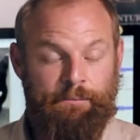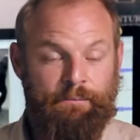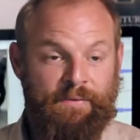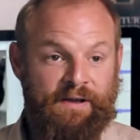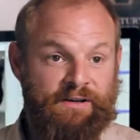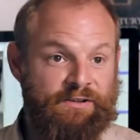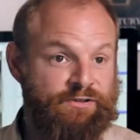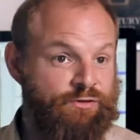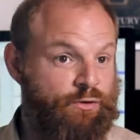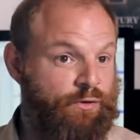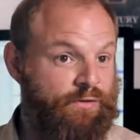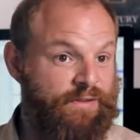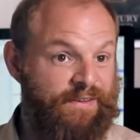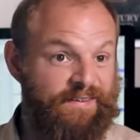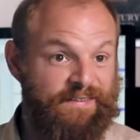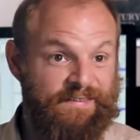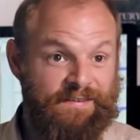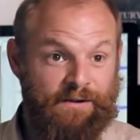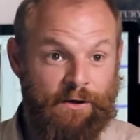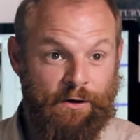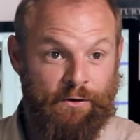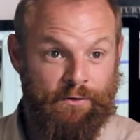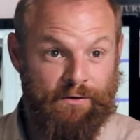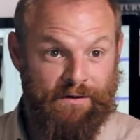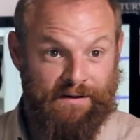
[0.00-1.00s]
make sure
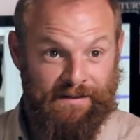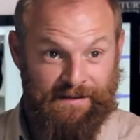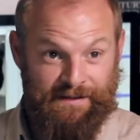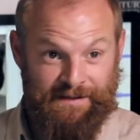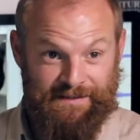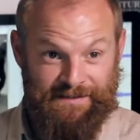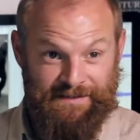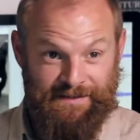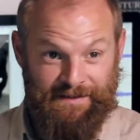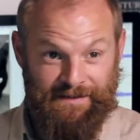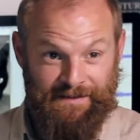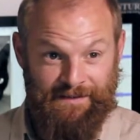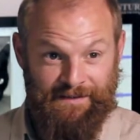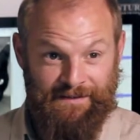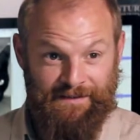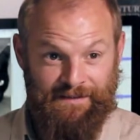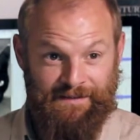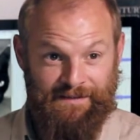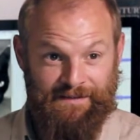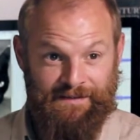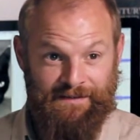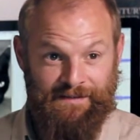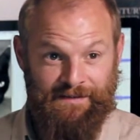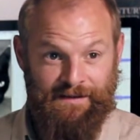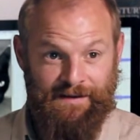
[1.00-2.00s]
there's no
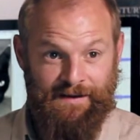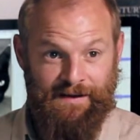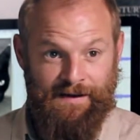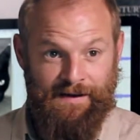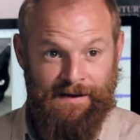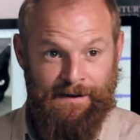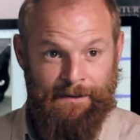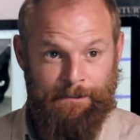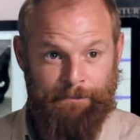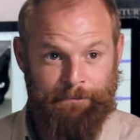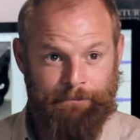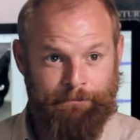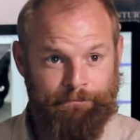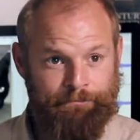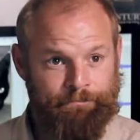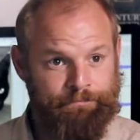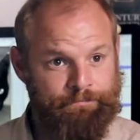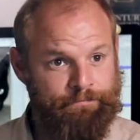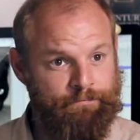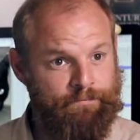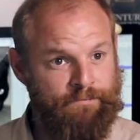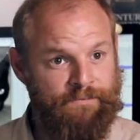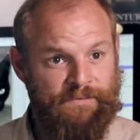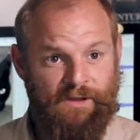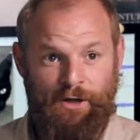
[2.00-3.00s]
glitches,
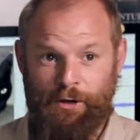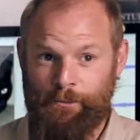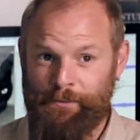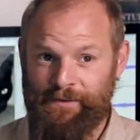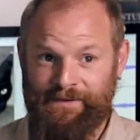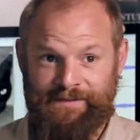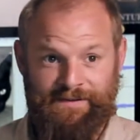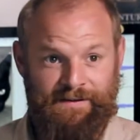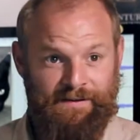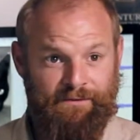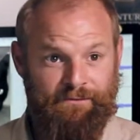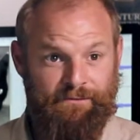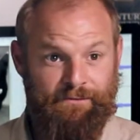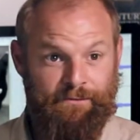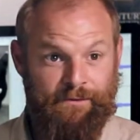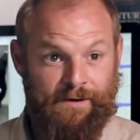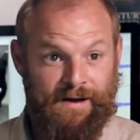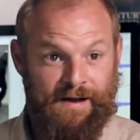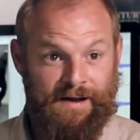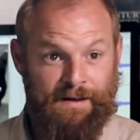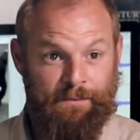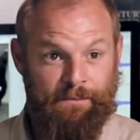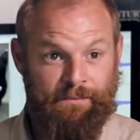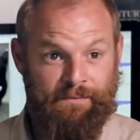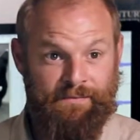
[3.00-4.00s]
no missing
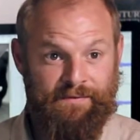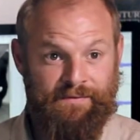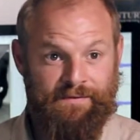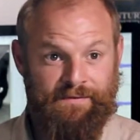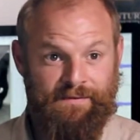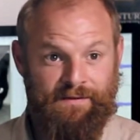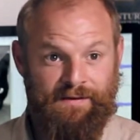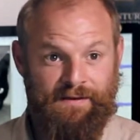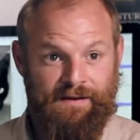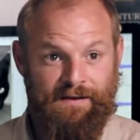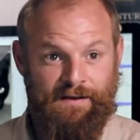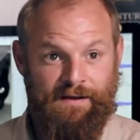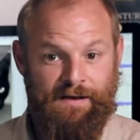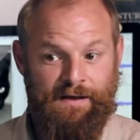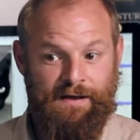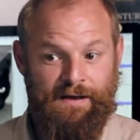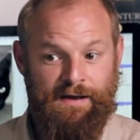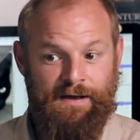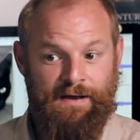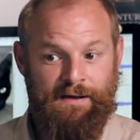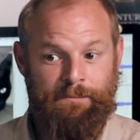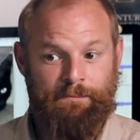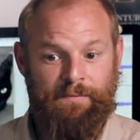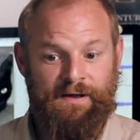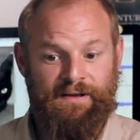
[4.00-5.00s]
frames,
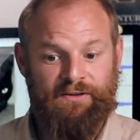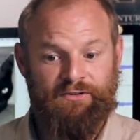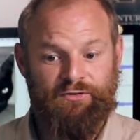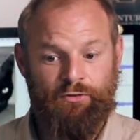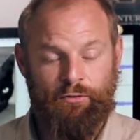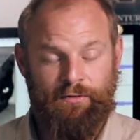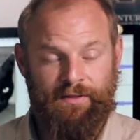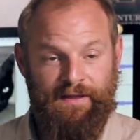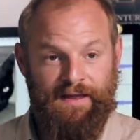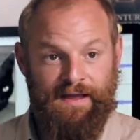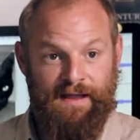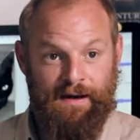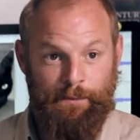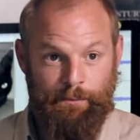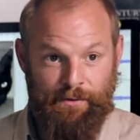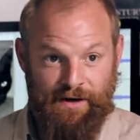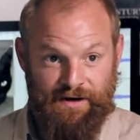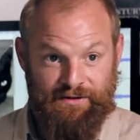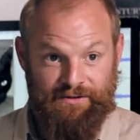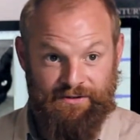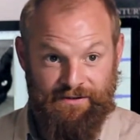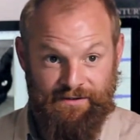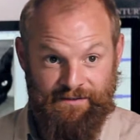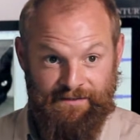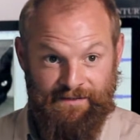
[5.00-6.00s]
make sure the
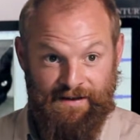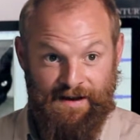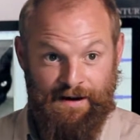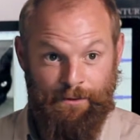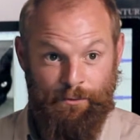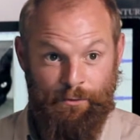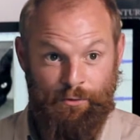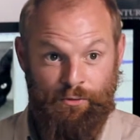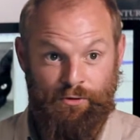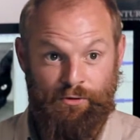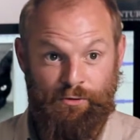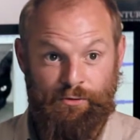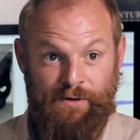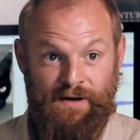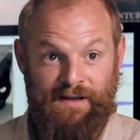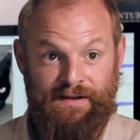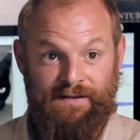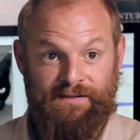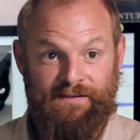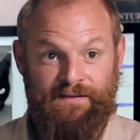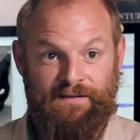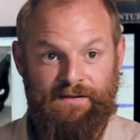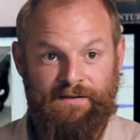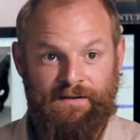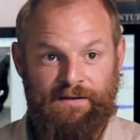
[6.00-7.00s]
calibrations are all
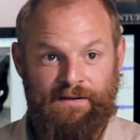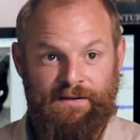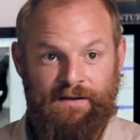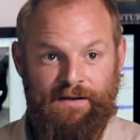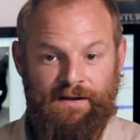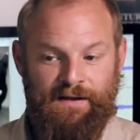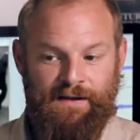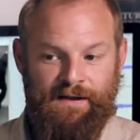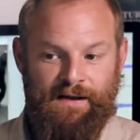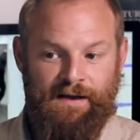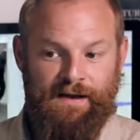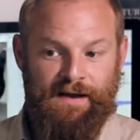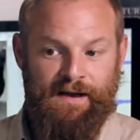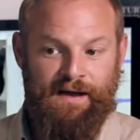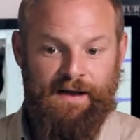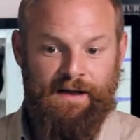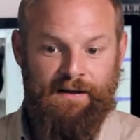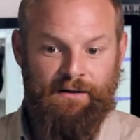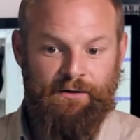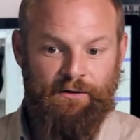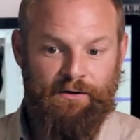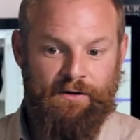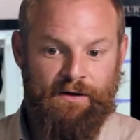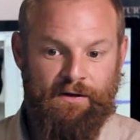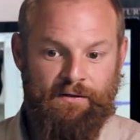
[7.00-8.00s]
correct.
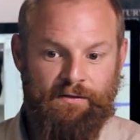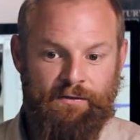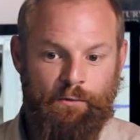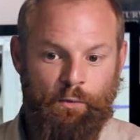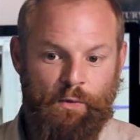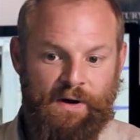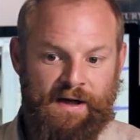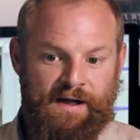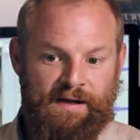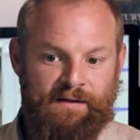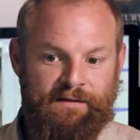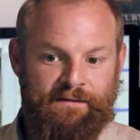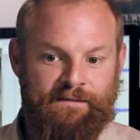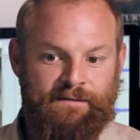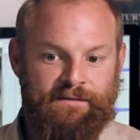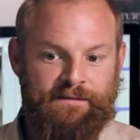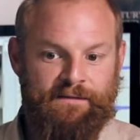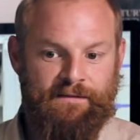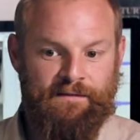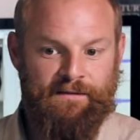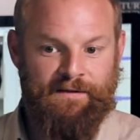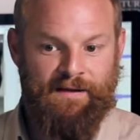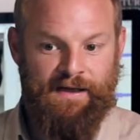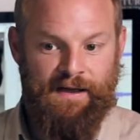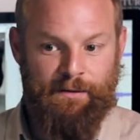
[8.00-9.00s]
Look at the way
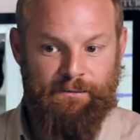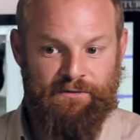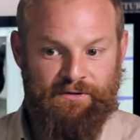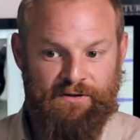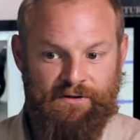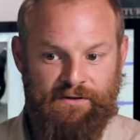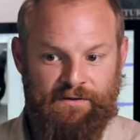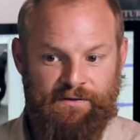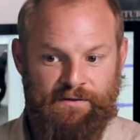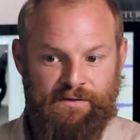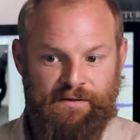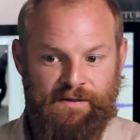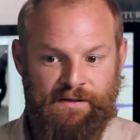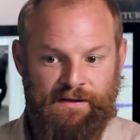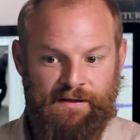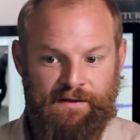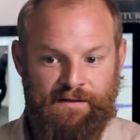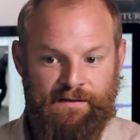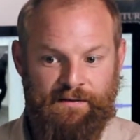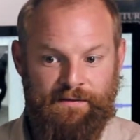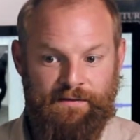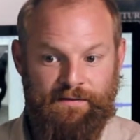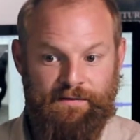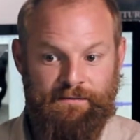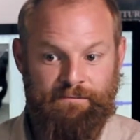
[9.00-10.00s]
it's captured
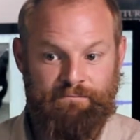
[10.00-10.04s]
the